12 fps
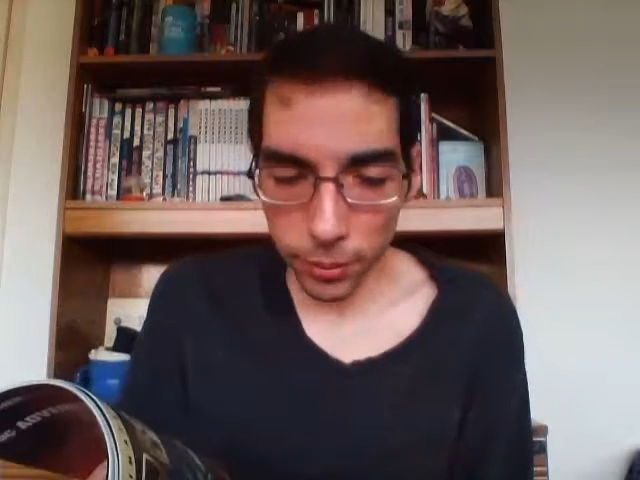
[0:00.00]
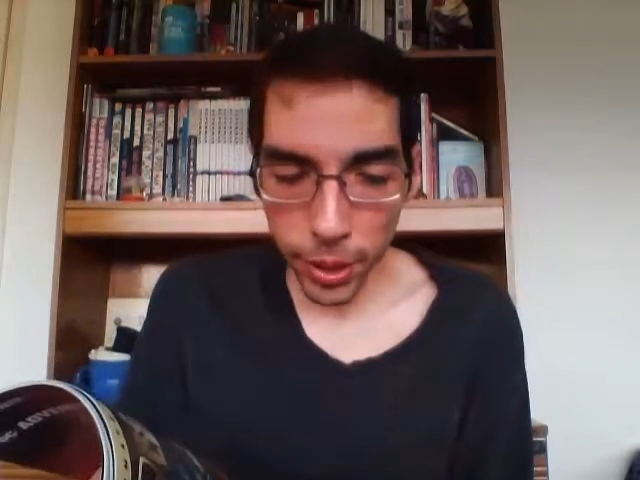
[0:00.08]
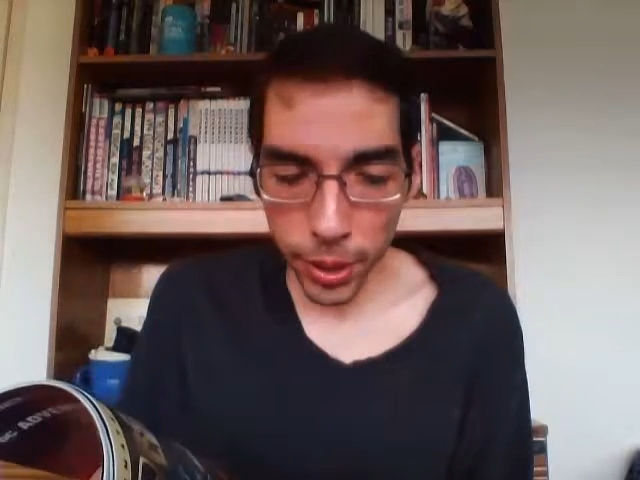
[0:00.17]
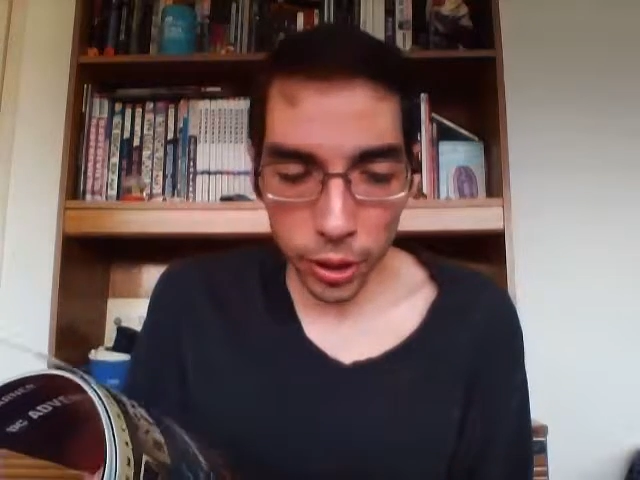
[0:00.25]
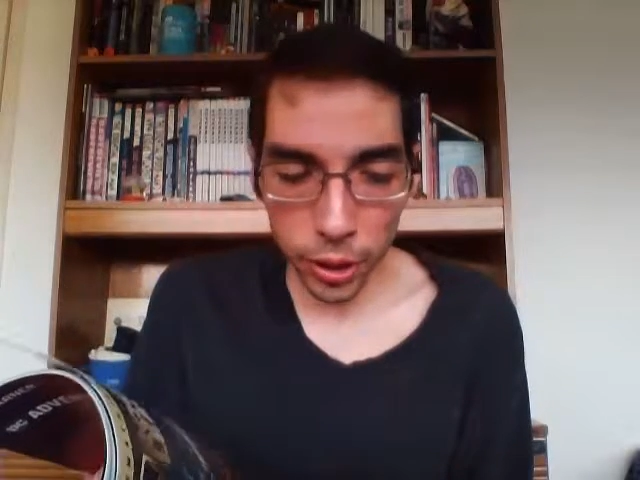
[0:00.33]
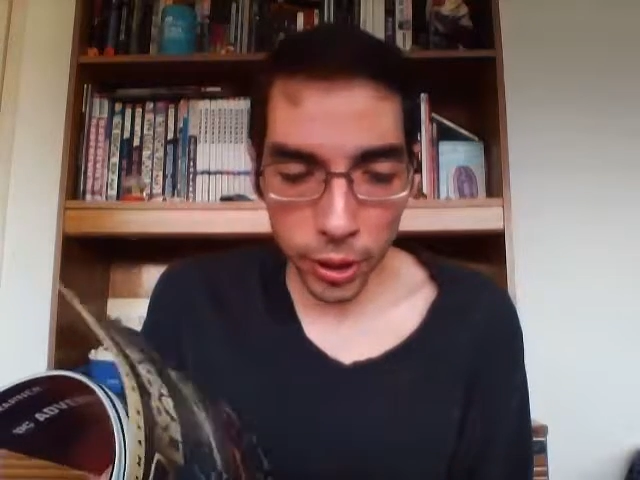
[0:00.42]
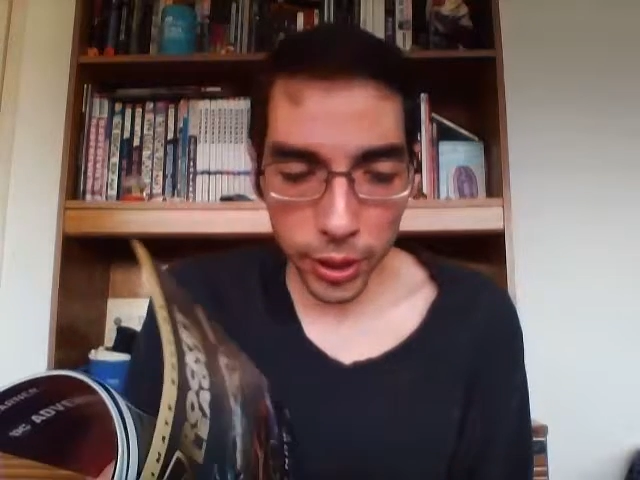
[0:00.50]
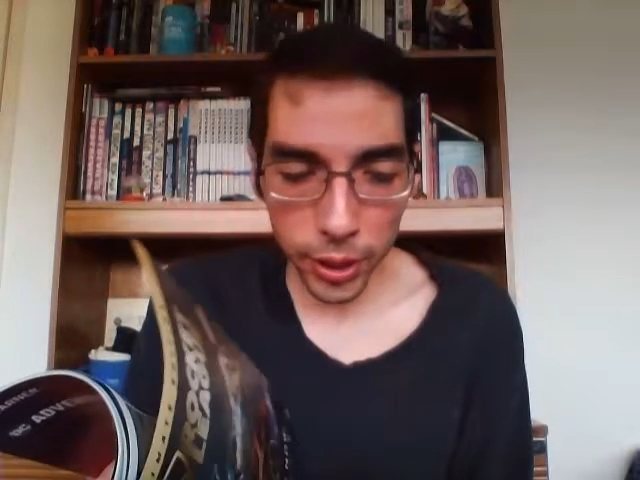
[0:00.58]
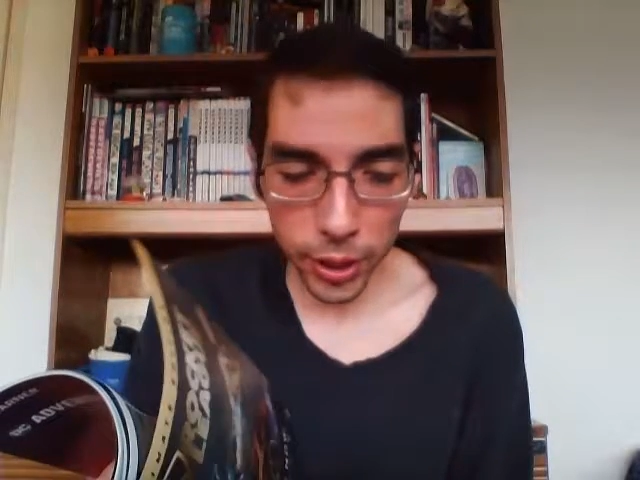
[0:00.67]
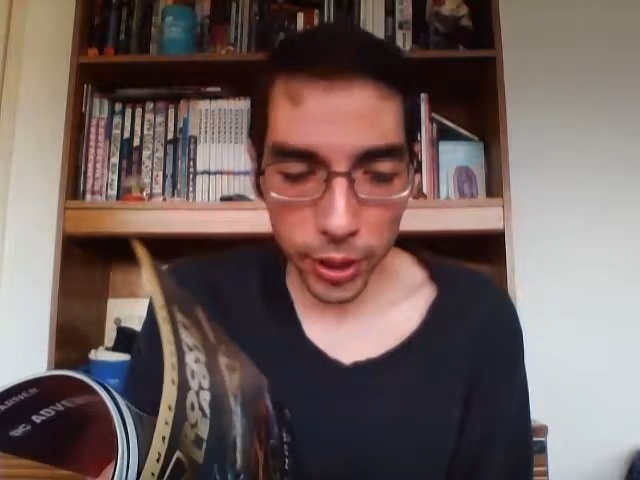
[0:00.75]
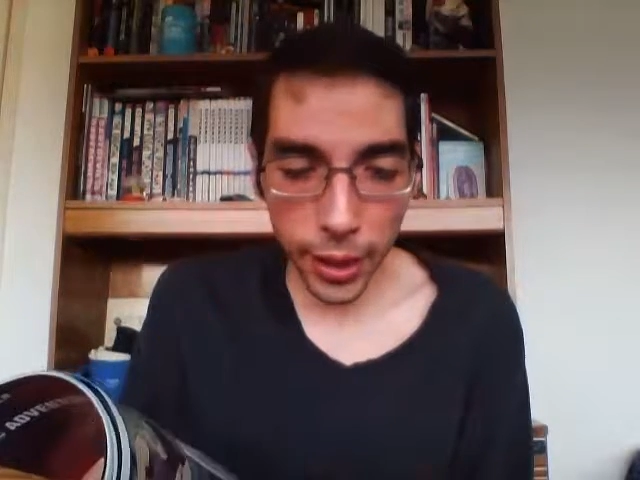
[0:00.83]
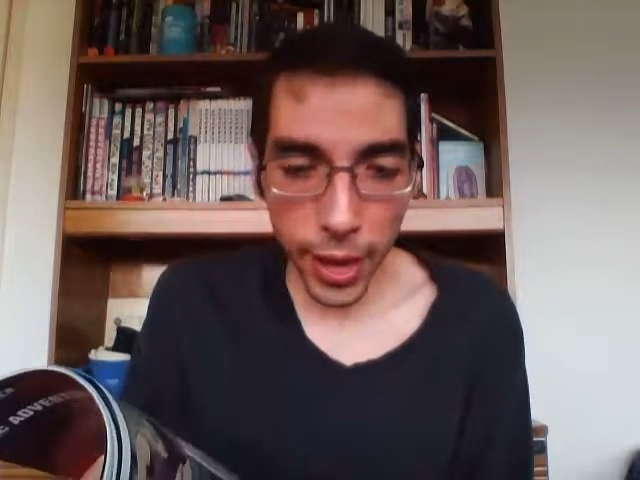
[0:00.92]
to mention
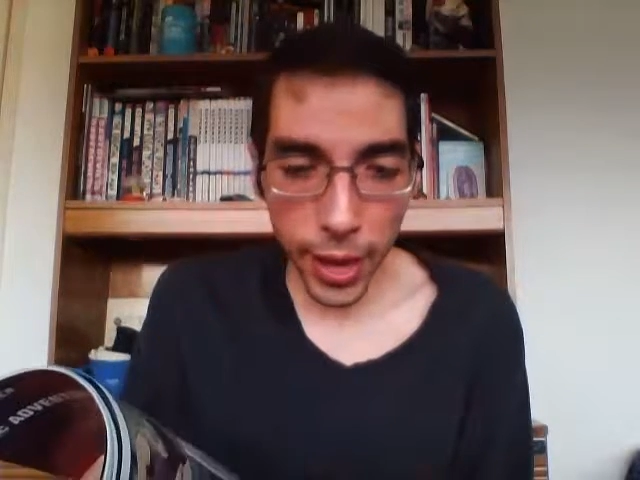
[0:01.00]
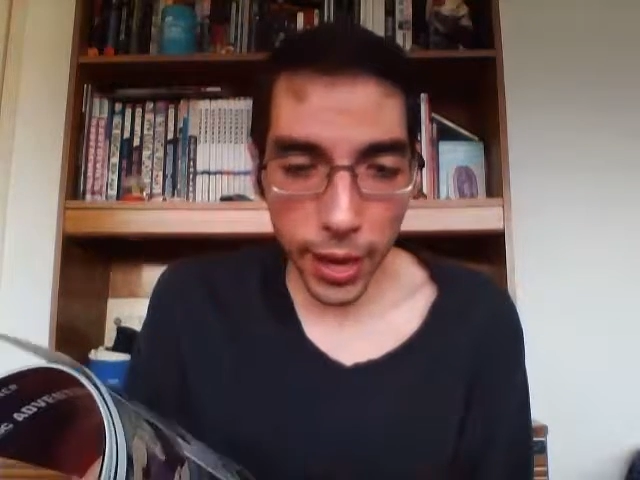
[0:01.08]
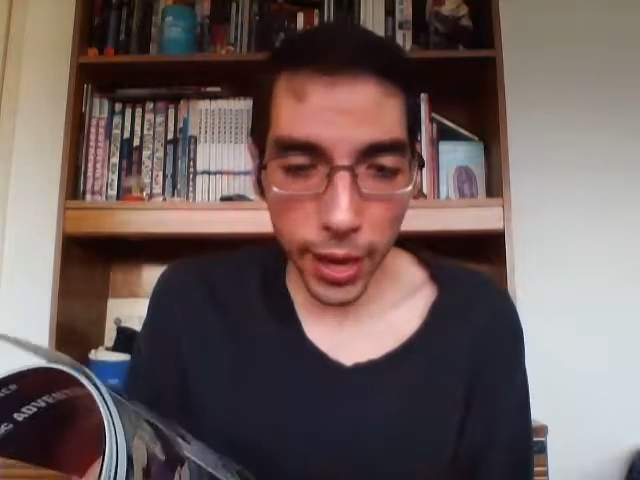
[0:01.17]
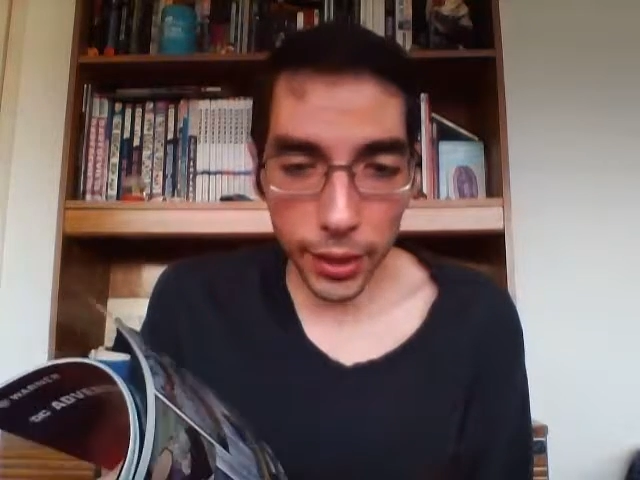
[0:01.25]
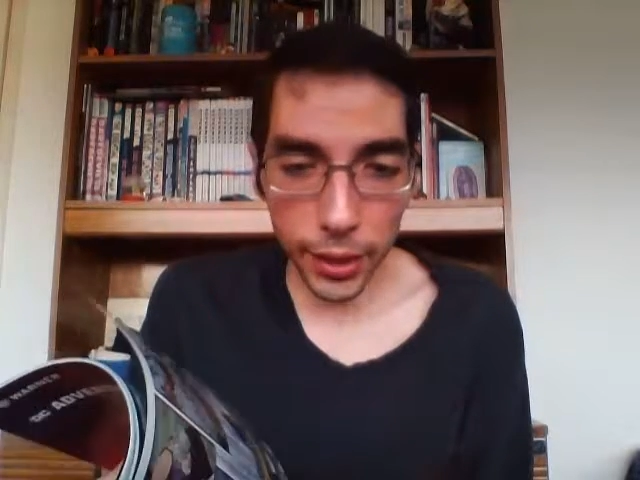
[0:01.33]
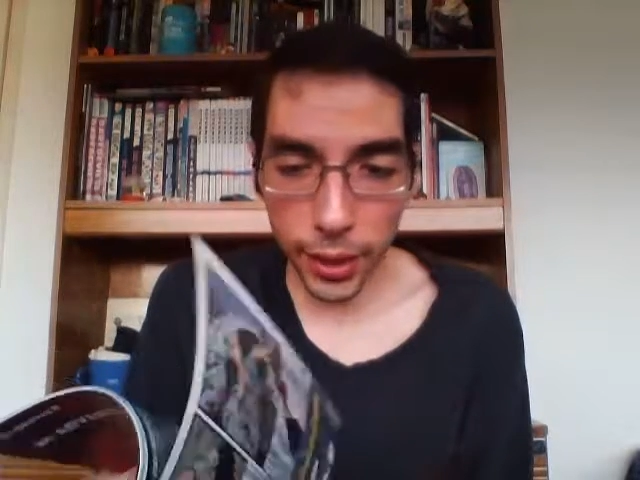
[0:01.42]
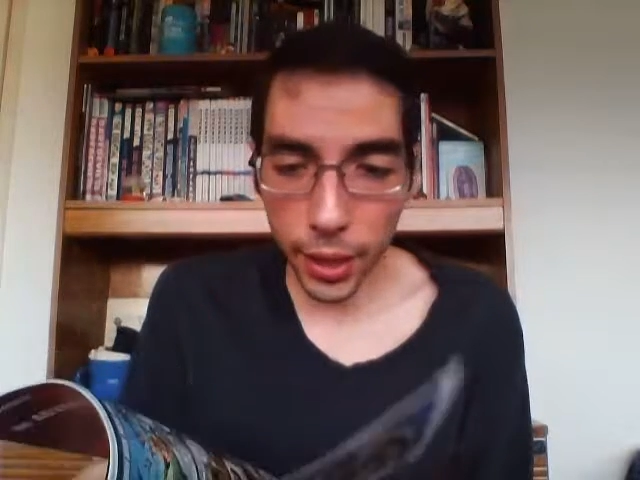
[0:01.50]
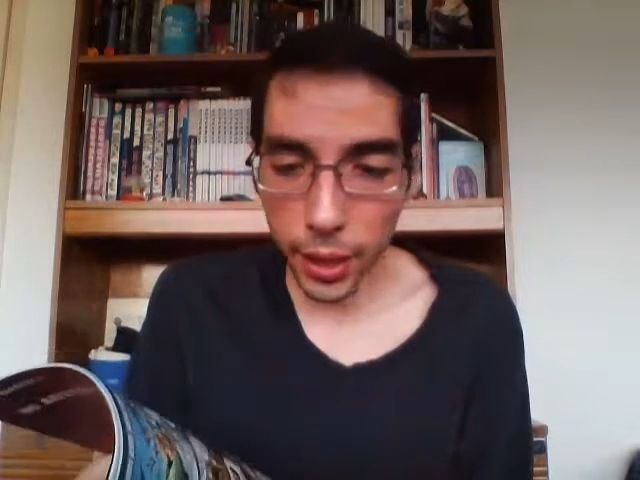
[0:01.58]
is that